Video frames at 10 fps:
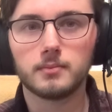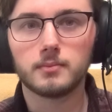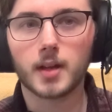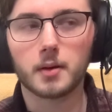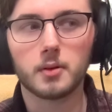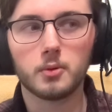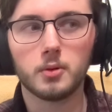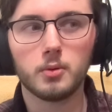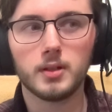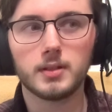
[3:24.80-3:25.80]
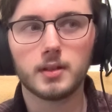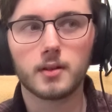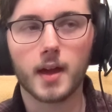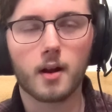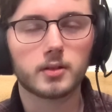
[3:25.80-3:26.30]
I don't know who needs to hear
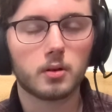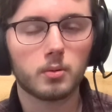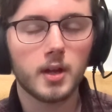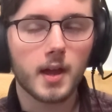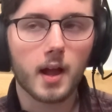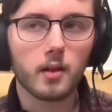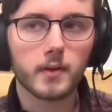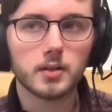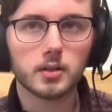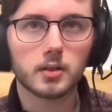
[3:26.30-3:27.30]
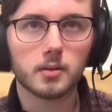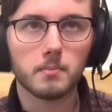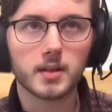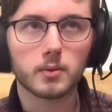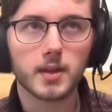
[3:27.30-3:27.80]
that. Also, elevation can
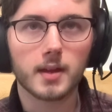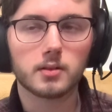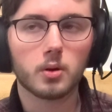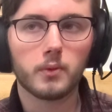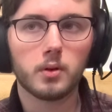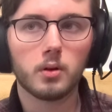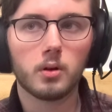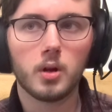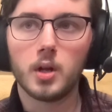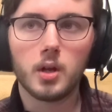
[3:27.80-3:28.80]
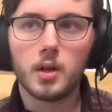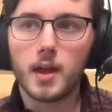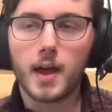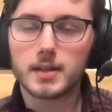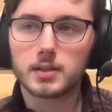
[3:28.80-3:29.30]
mess with that. So if you're
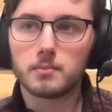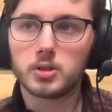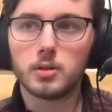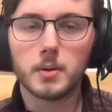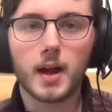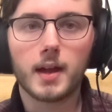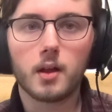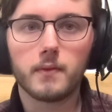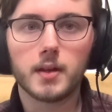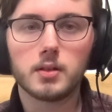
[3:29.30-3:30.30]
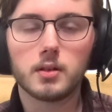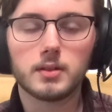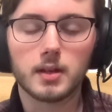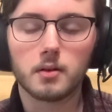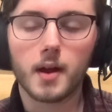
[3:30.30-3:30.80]
at some stupid high elevation,
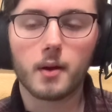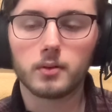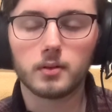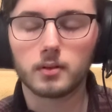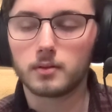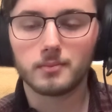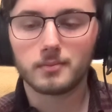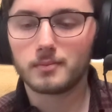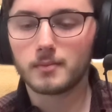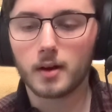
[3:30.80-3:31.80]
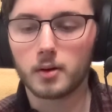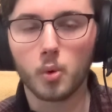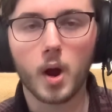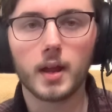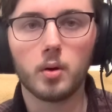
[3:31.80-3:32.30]
say you're out in, I don't know,
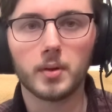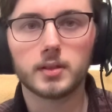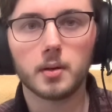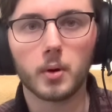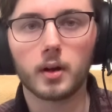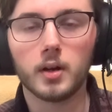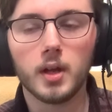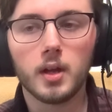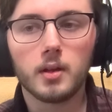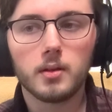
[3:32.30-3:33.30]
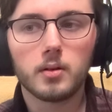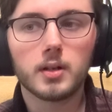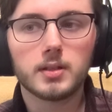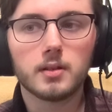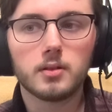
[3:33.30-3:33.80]
Wyoming somewhere, you're going to
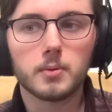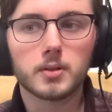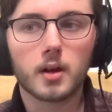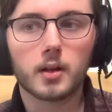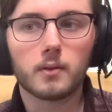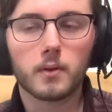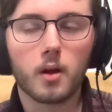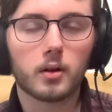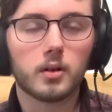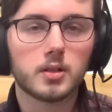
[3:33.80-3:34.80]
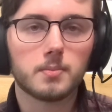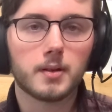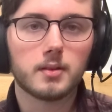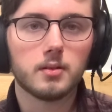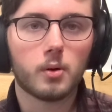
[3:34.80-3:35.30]
stay supersonic for longer just
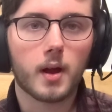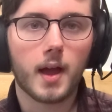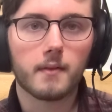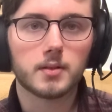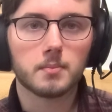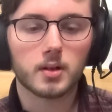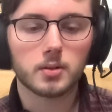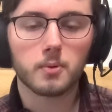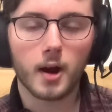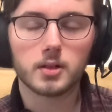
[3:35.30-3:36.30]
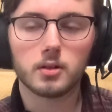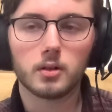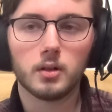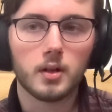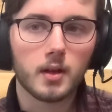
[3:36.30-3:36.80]
because you don't have as much pressure
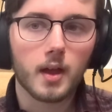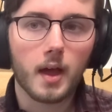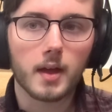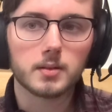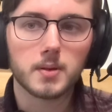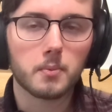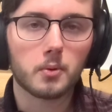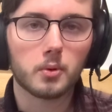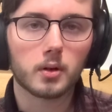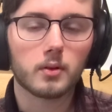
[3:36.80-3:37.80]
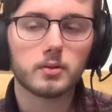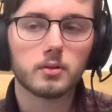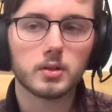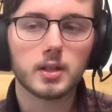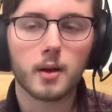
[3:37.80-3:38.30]
as people who are closer to
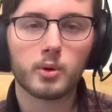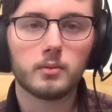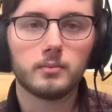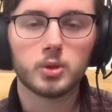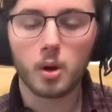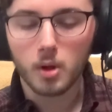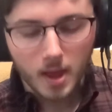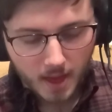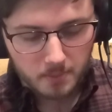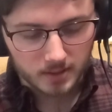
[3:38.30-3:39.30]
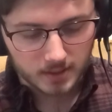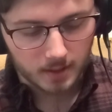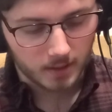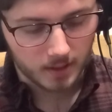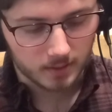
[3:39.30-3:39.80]
sea level. So that being said,
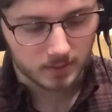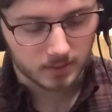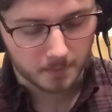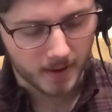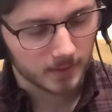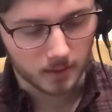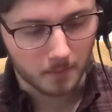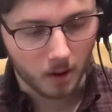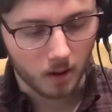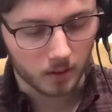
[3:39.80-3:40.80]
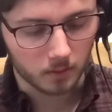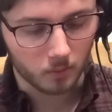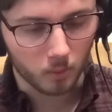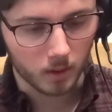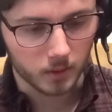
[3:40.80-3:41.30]
it's dependent upon
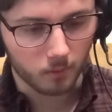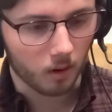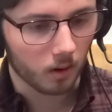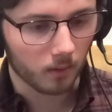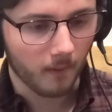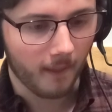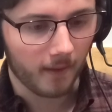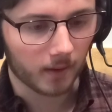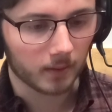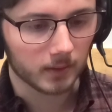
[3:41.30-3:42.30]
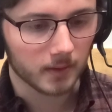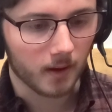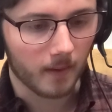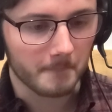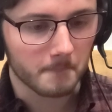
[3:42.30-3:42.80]
where you are and
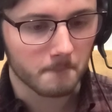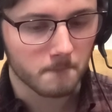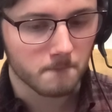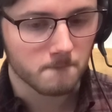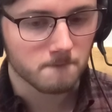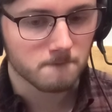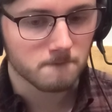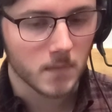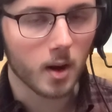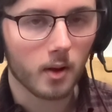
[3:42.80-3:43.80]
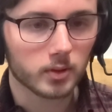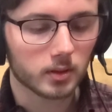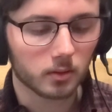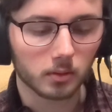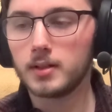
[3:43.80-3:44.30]
your
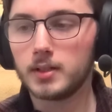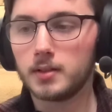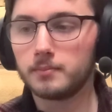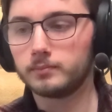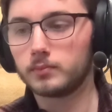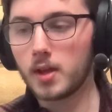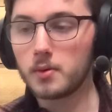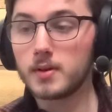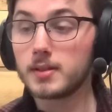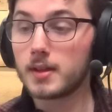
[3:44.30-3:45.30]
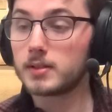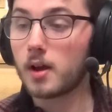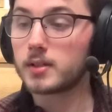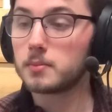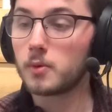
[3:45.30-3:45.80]
altitude. The other reason that it's
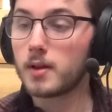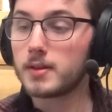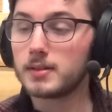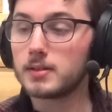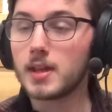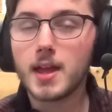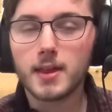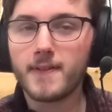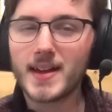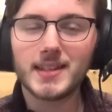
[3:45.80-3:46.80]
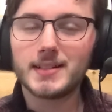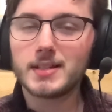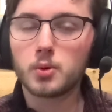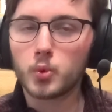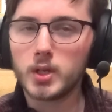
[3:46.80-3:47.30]
awesome to run this is the fact that it
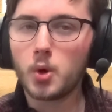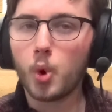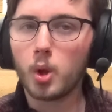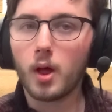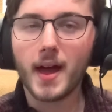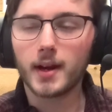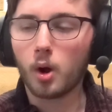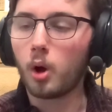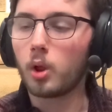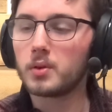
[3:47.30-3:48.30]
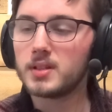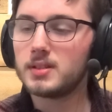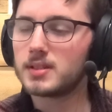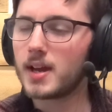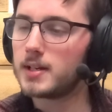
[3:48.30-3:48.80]
doesn't recoil at all. It's
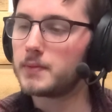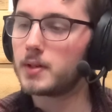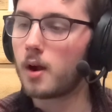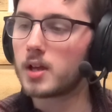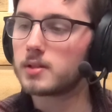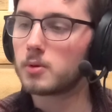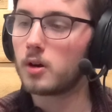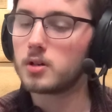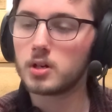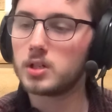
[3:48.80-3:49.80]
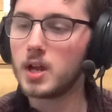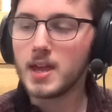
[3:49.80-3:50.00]
just kind of an awesome cartridge.